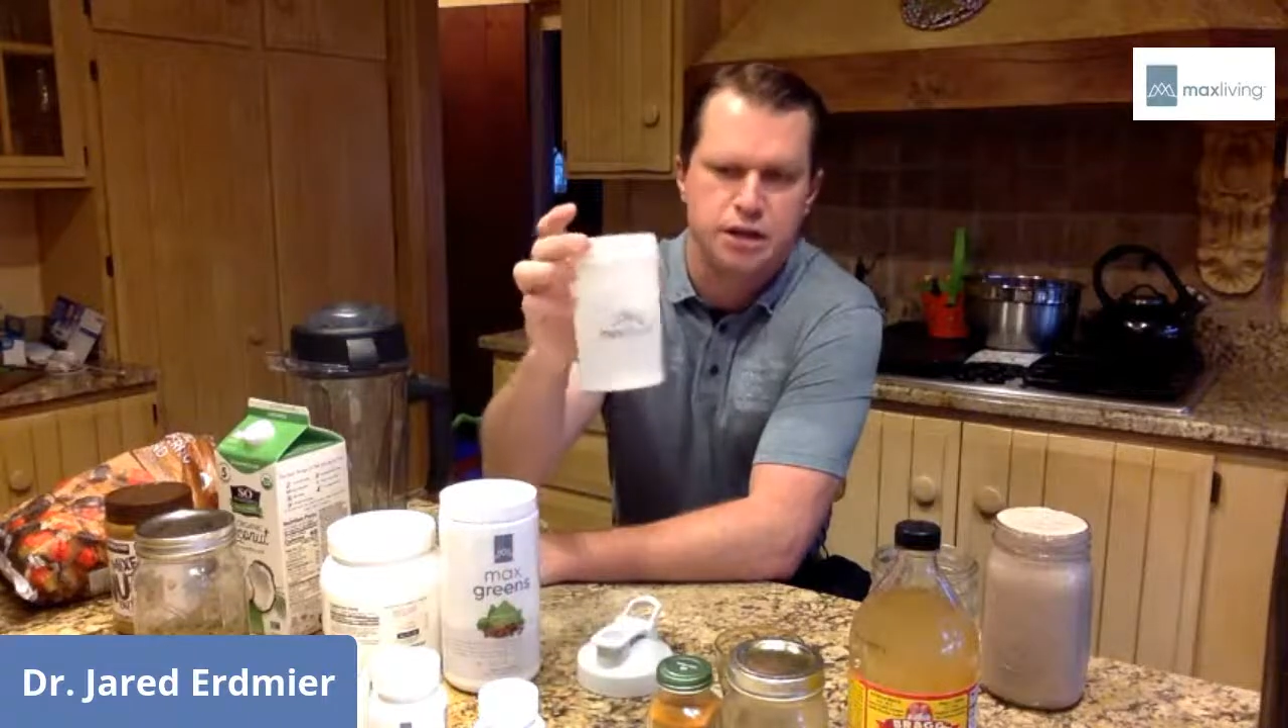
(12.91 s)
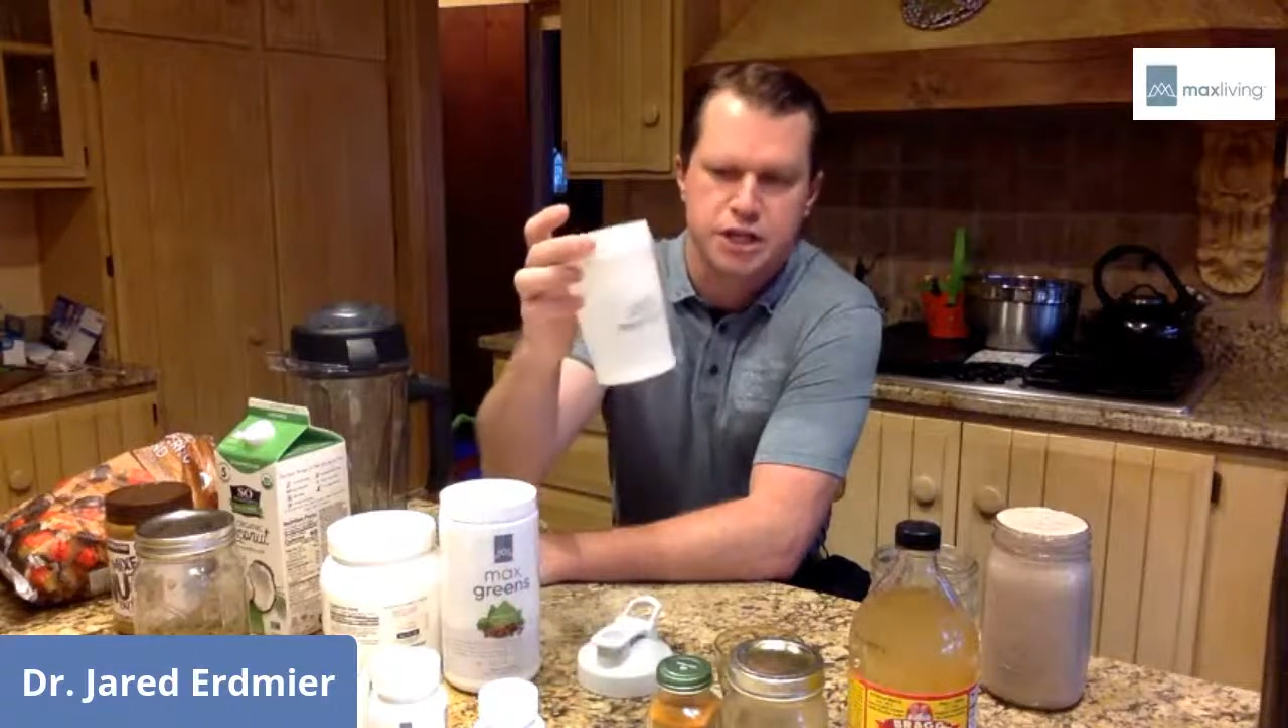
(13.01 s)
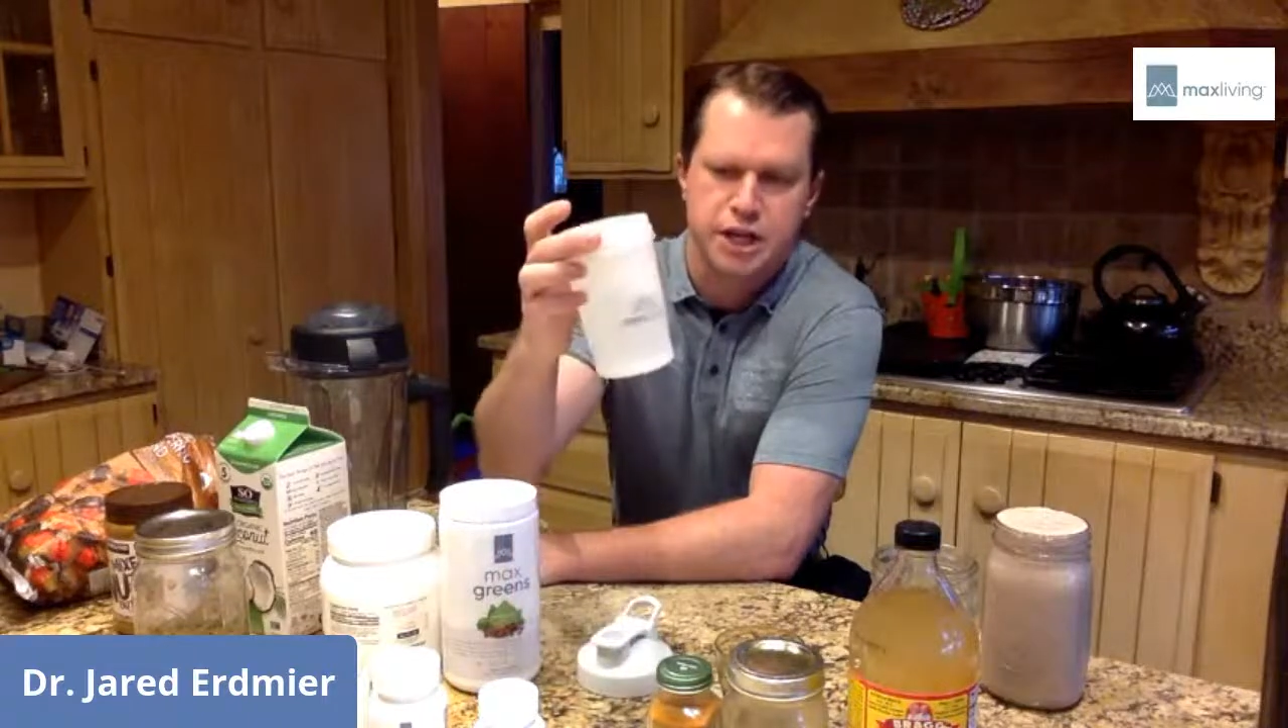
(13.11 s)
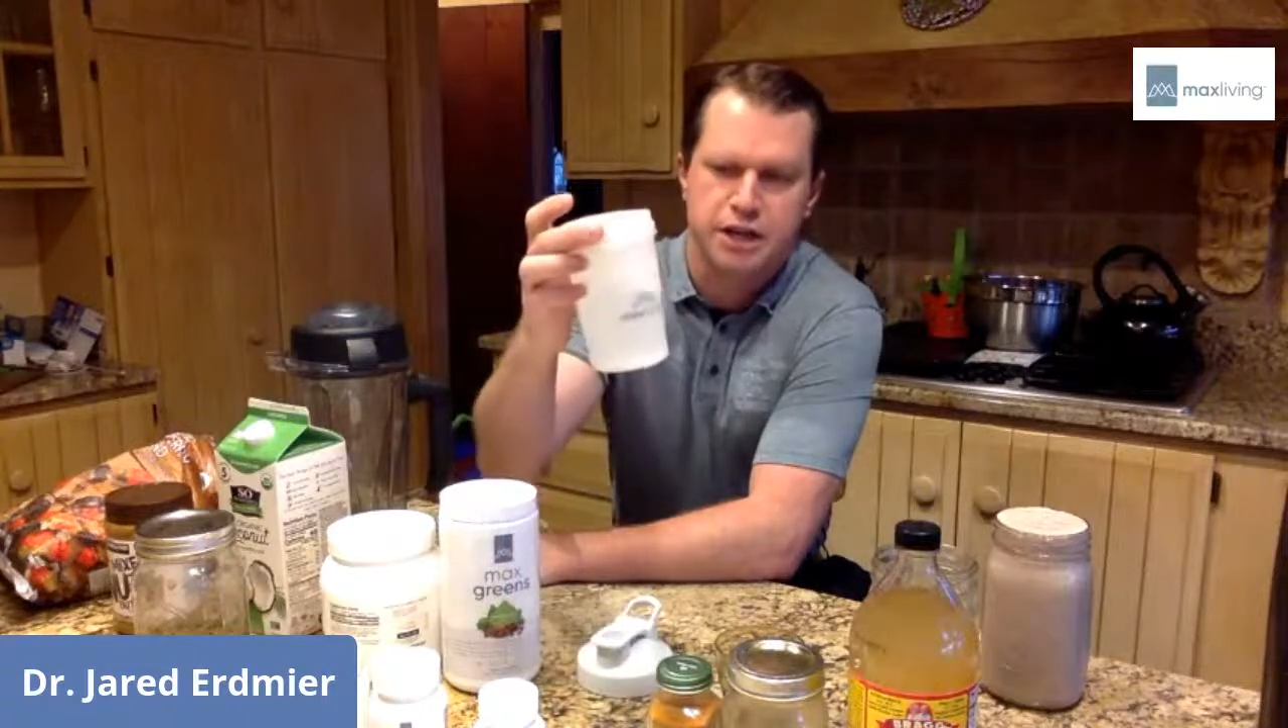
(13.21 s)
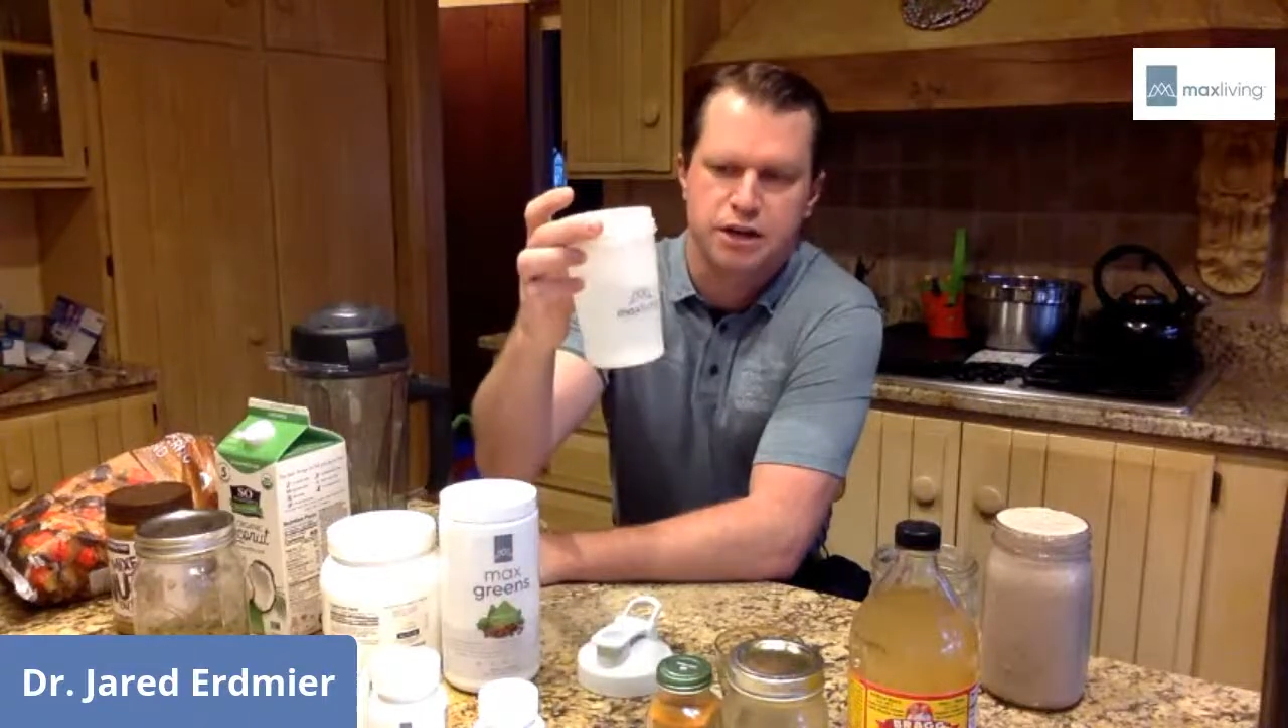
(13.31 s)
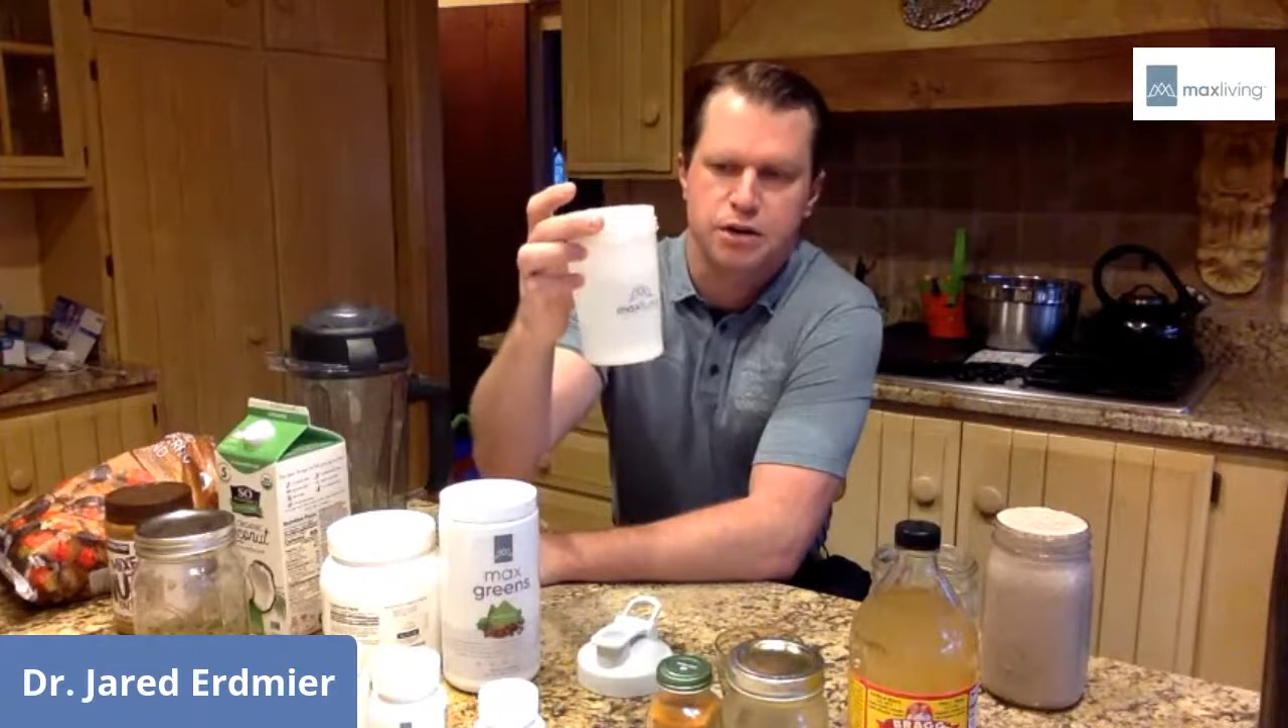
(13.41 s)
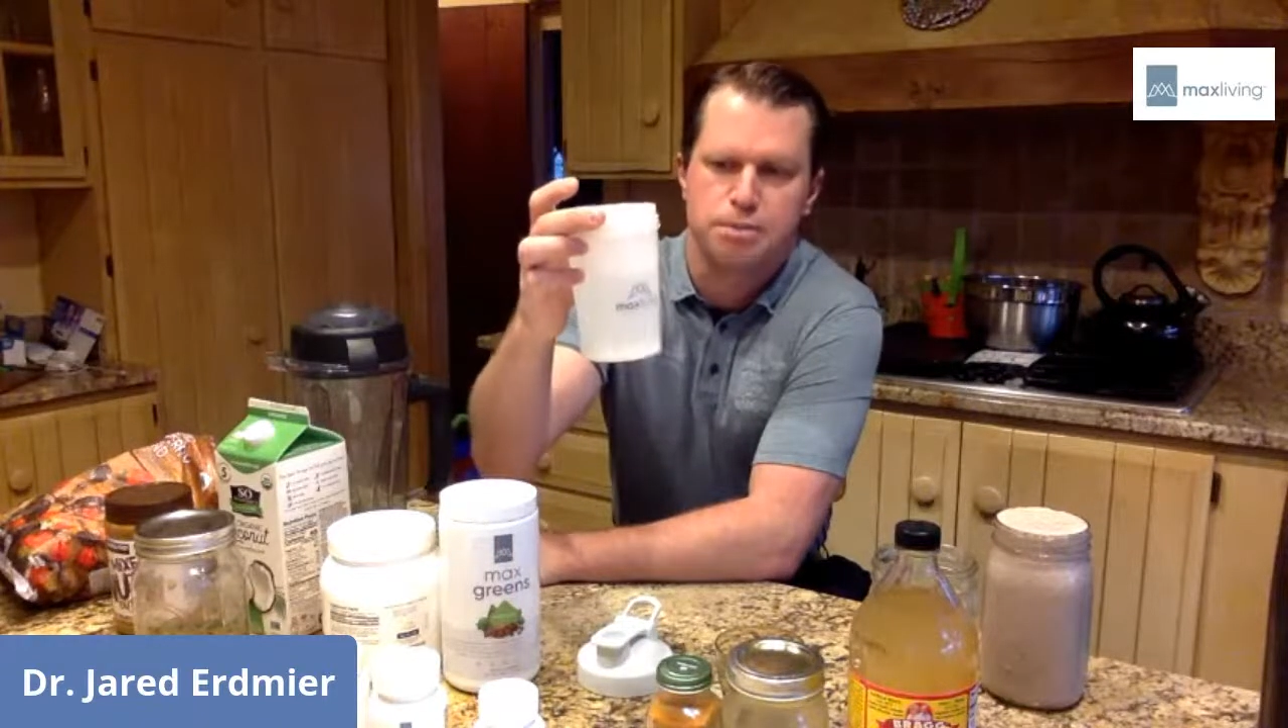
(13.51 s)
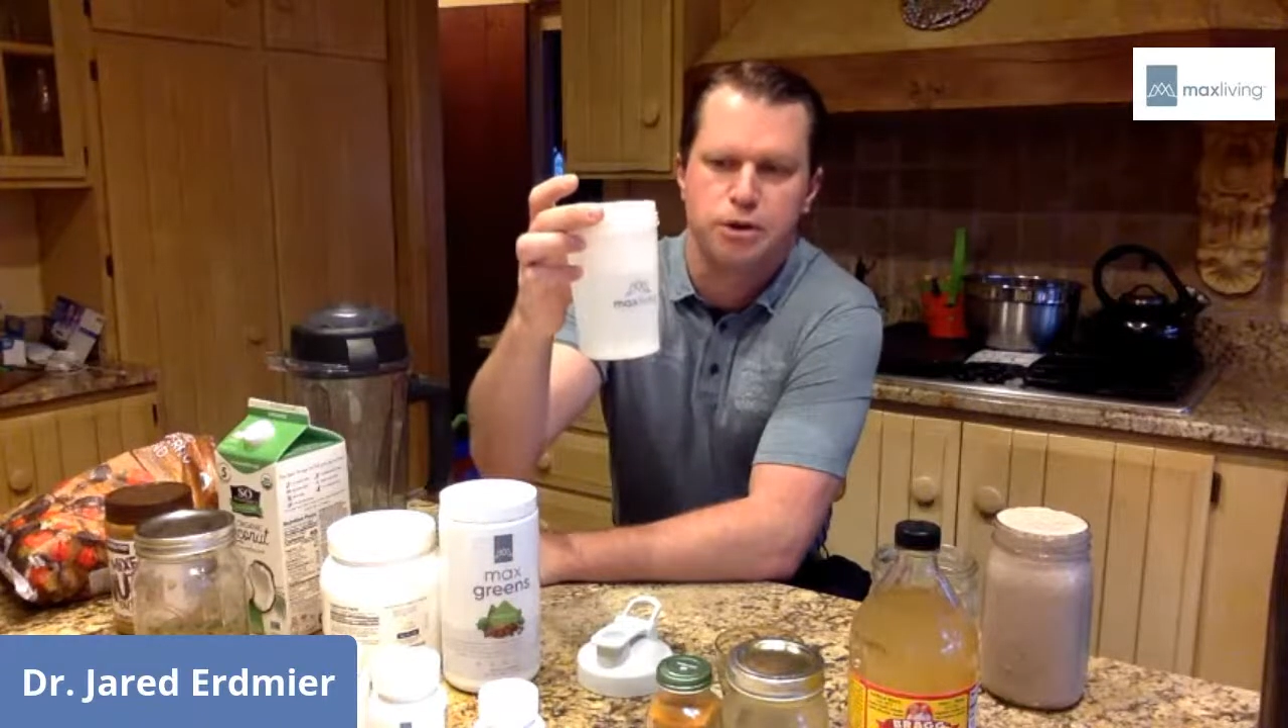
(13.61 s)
shaker,